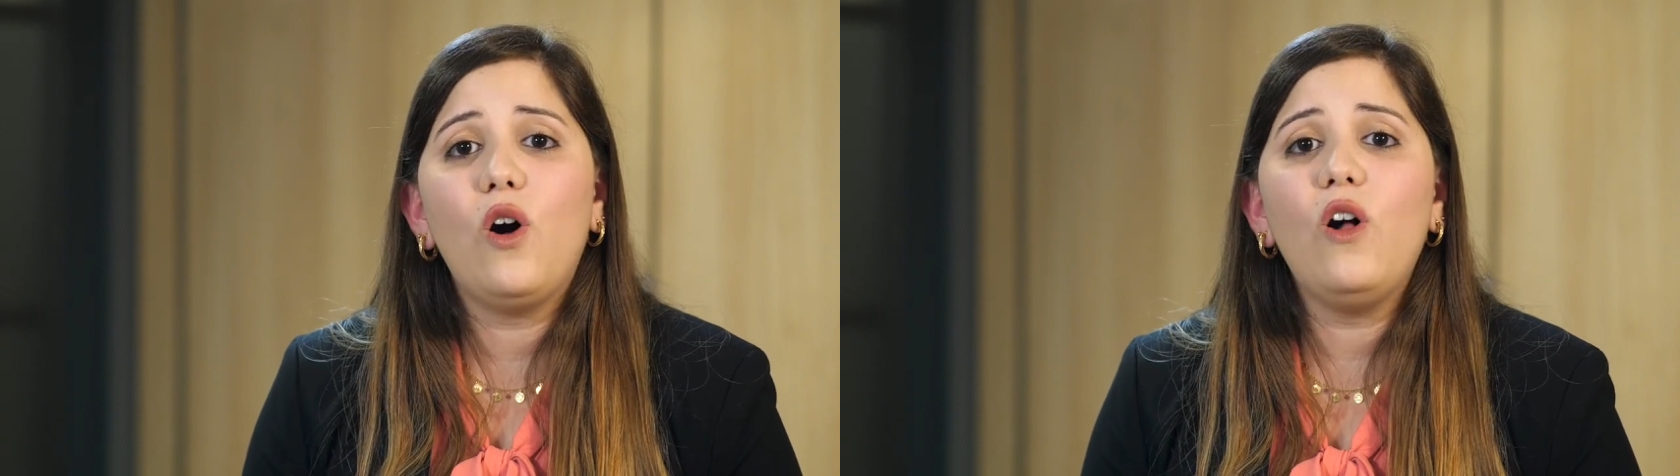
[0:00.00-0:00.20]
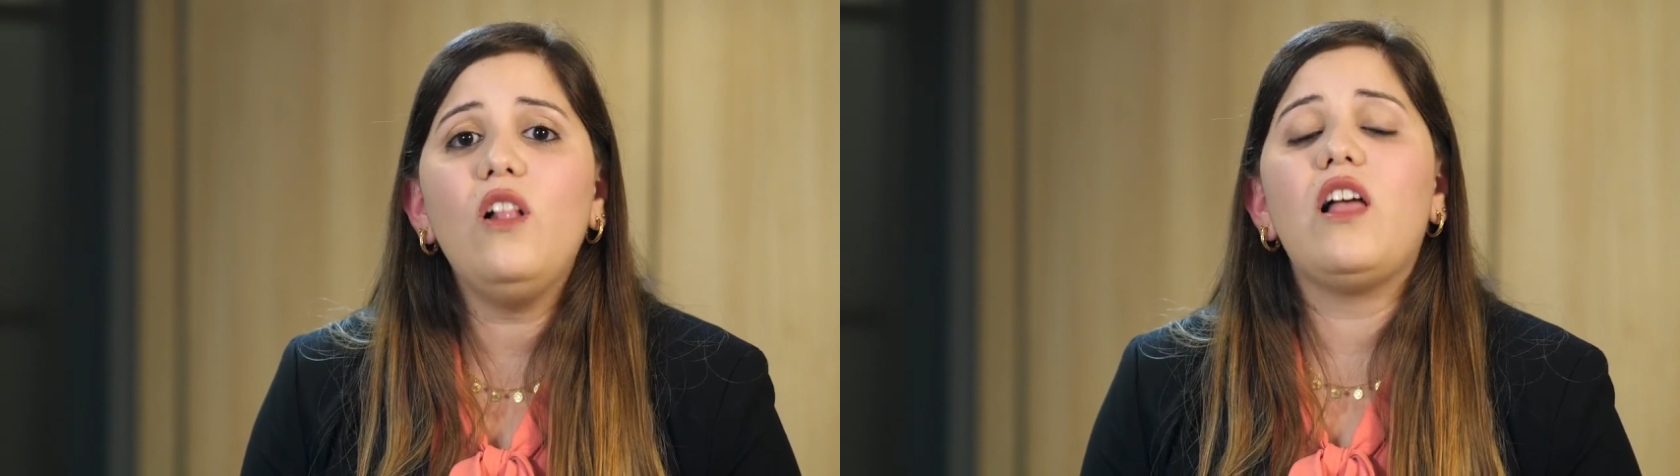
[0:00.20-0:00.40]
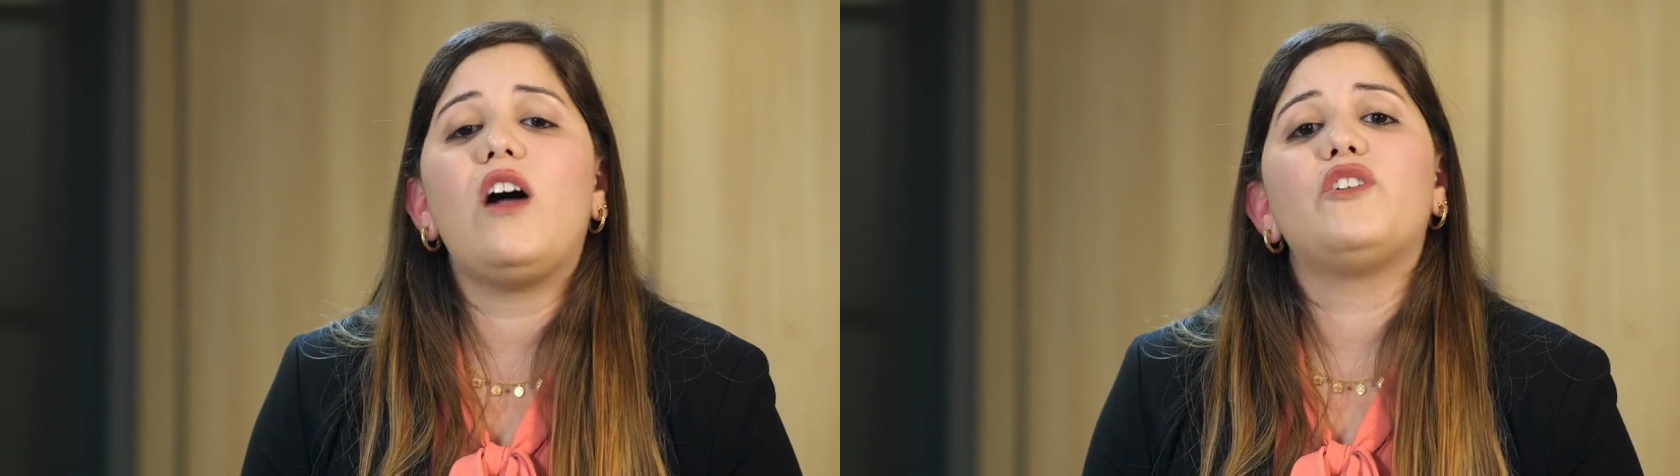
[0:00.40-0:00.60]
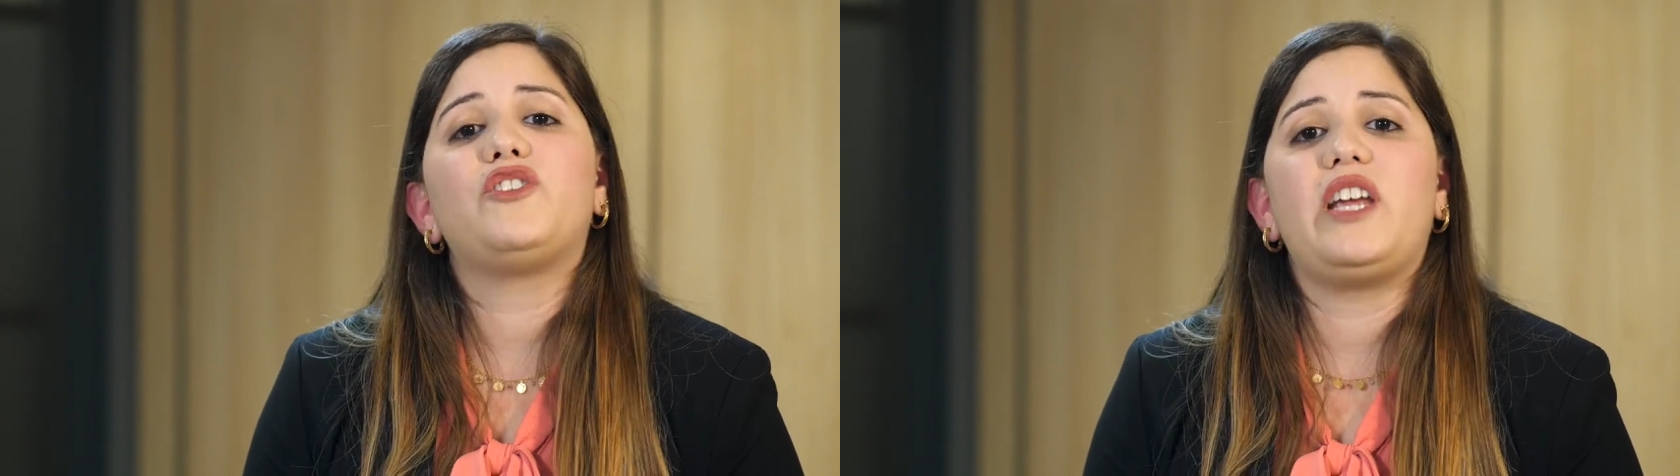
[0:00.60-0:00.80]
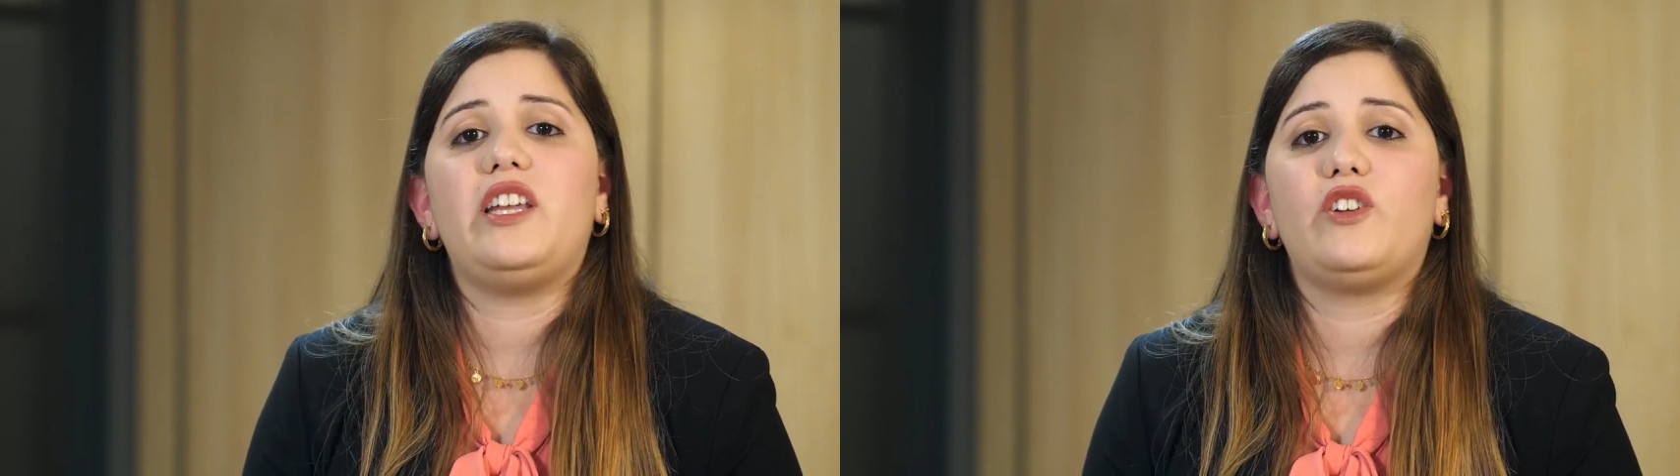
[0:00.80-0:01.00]
all our
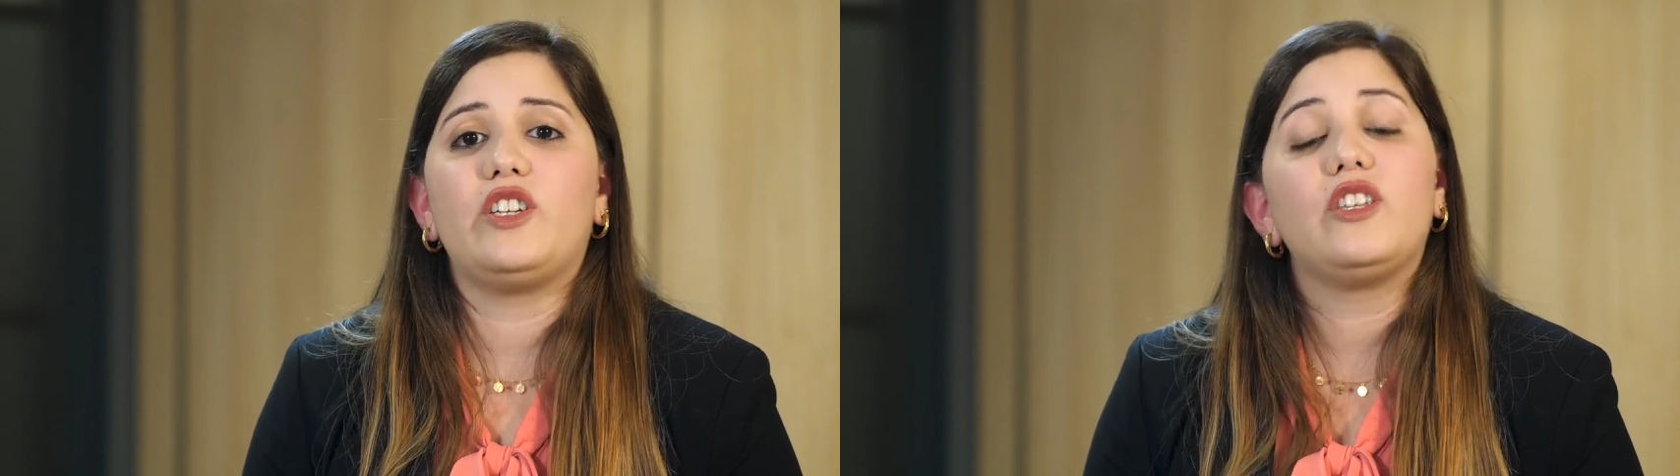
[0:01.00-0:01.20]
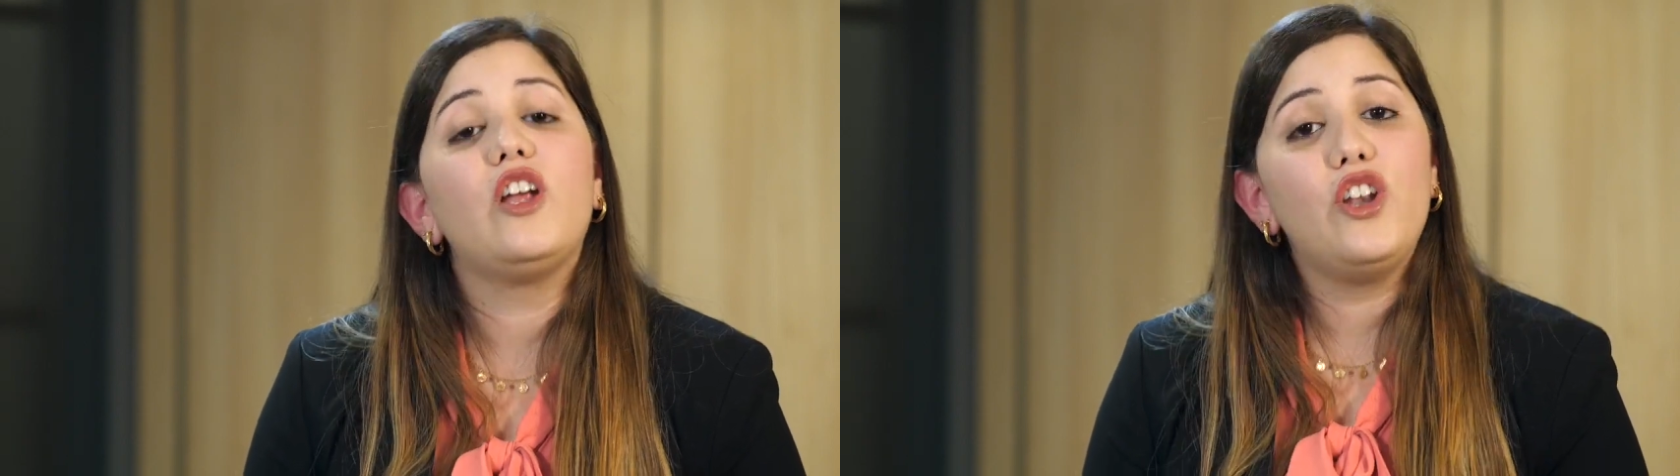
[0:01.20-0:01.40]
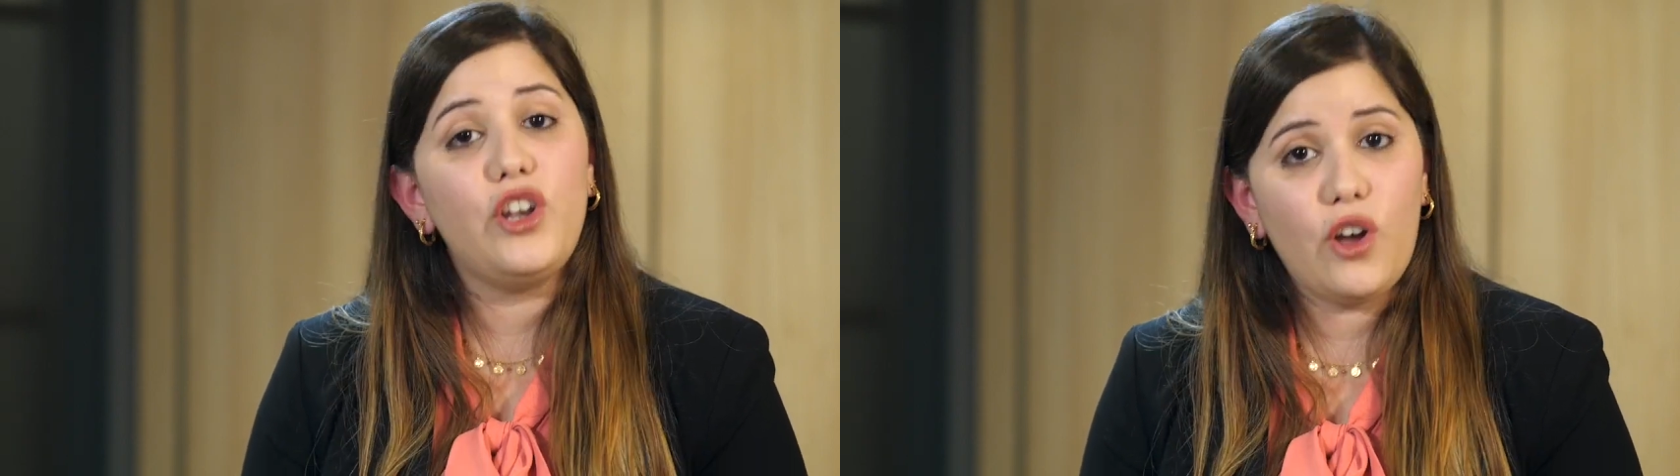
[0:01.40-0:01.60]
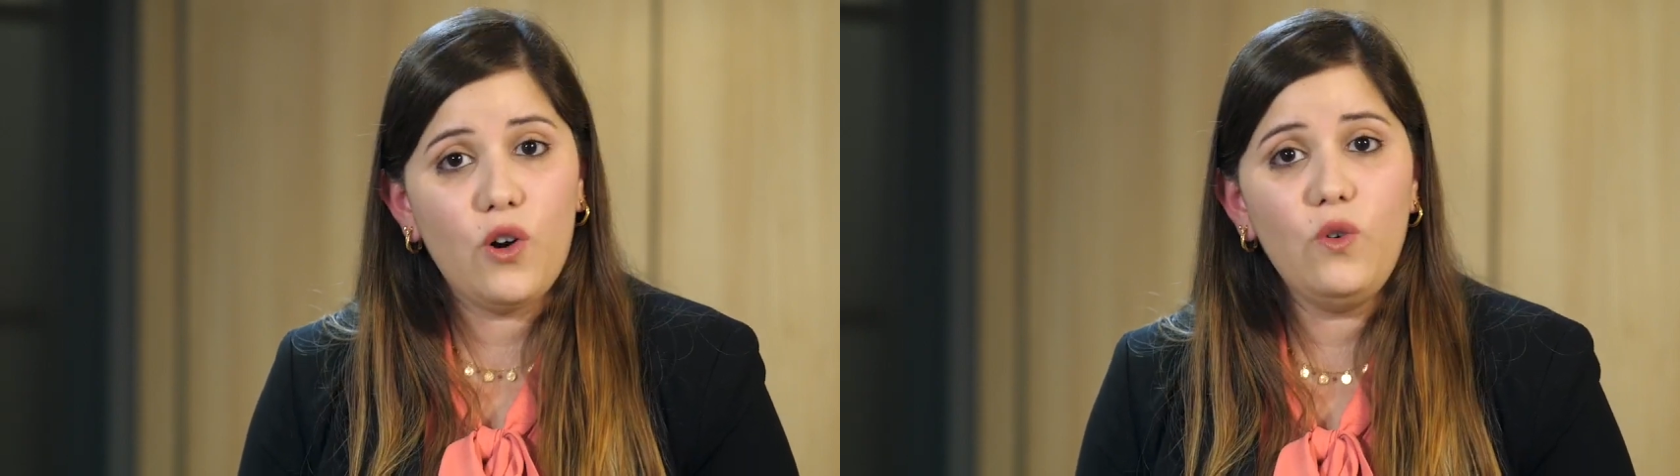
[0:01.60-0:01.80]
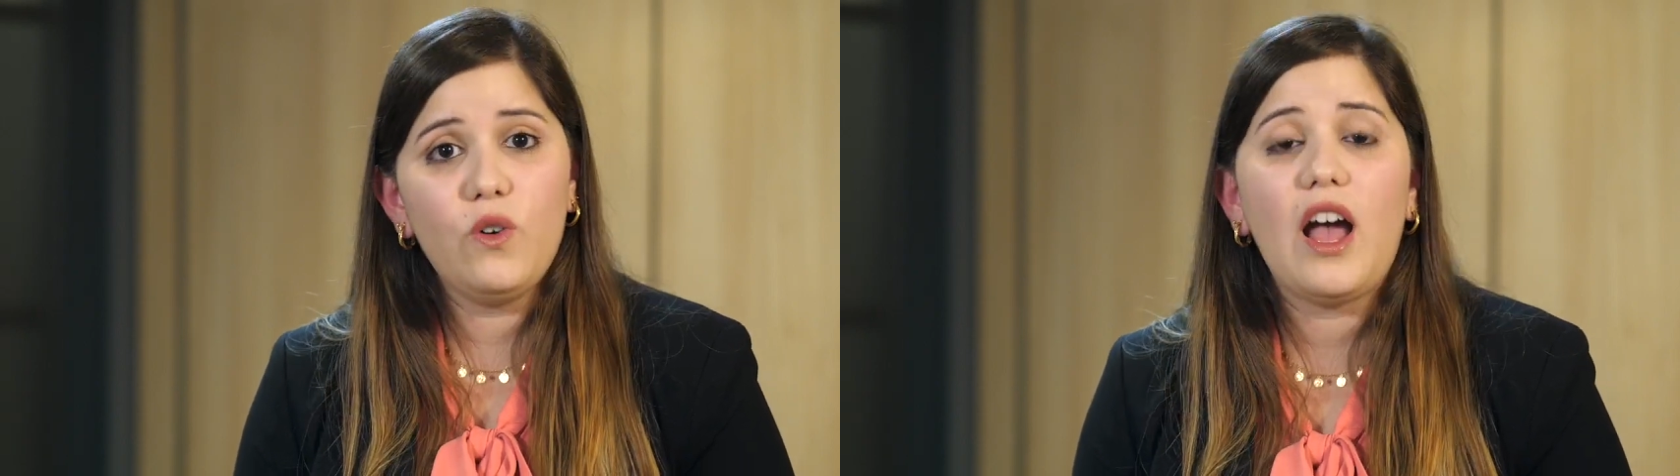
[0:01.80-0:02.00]
trainers
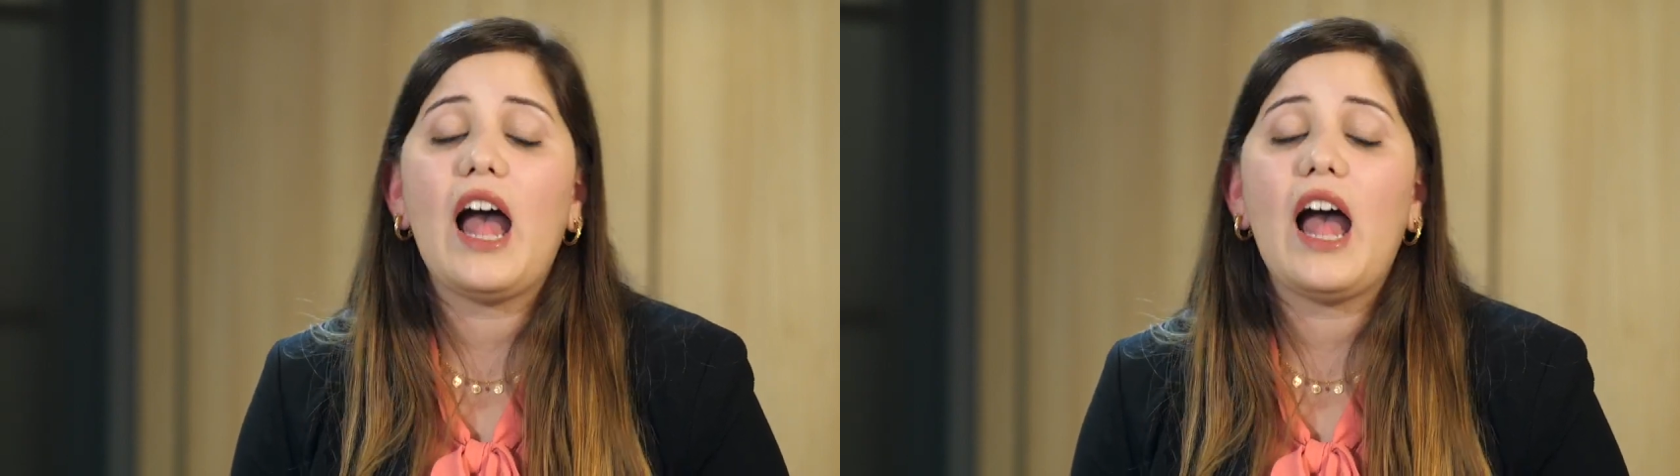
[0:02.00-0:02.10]
know